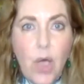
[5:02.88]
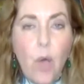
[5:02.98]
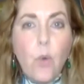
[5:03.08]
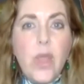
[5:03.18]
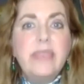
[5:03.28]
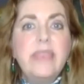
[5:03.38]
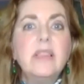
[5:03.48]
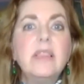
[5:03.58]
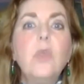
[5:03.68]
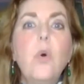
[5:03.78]
when the
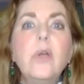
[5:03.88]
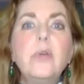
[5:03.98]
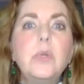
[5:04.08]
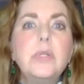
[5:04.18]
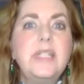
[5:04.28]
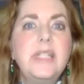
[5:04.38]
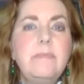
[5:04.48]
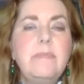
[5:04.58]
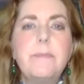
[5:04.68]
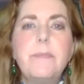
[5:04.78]
Lord will
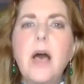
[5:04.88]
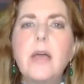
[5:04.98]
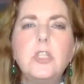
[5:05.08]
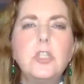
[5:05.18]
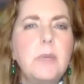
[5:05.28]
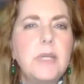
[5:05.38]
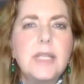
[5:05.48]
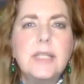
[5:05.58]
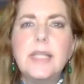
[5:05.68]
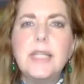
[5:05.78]
deem the punishment
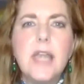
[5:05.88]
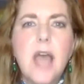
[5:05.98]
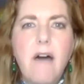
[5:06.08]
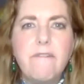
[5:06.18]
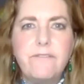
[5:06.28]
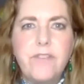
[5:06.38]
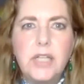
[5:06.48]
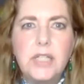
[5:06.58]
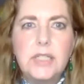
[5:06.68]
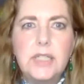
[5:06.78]
is enough.
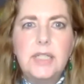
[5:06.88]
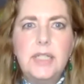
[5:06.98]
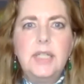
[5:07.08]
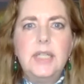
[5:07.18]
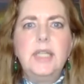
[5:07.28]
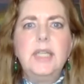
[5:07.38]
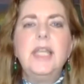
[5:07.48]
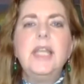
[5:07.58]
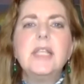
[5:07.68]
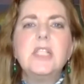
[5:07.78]

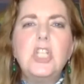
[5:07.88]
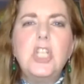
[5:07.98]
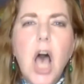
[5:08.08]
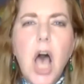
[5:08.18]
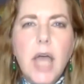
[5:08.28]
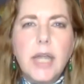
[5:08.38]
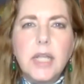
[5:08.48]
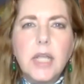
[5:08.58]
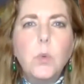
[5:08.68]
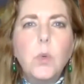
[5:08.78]
It has done
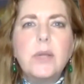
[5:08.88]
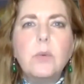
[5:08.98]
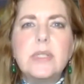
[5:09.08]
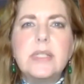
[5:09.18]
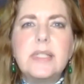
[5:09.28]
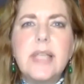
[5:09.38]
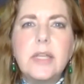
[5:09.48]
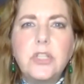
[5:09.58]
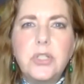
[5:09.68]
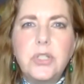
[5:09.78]
what it was
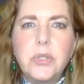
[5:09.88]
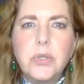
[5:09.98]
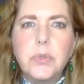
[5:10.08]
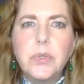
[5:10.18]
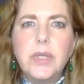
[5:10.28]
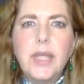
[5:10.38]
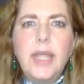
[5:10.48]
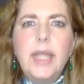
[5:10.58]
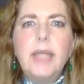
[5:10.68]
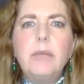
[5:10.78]
sent to do.
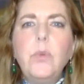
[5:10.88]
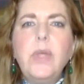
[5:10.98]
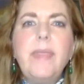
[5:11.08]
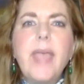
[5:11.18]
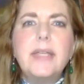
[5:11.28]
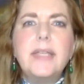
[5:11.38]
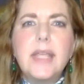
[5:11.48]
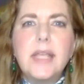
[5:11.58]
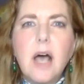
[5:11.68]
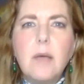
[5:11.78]
And when that day
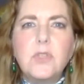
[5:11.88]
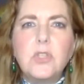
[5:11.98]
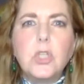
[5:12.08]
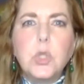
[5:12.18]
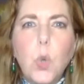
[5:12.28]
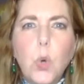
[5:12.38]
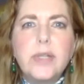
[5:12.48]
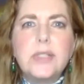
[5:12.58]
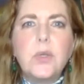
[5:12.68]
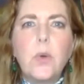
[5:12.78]
comes, the Lord
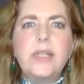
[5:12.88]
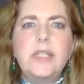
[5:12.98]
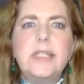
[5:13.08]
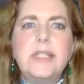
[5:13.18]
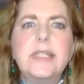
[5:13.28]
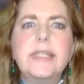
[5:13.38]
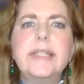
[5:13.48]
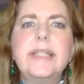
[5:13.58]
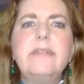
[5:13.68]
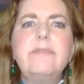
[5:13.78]
is going to
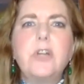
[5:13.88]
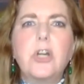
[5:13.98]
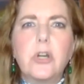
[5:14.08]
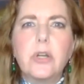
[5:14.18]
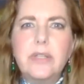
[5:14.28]
deliver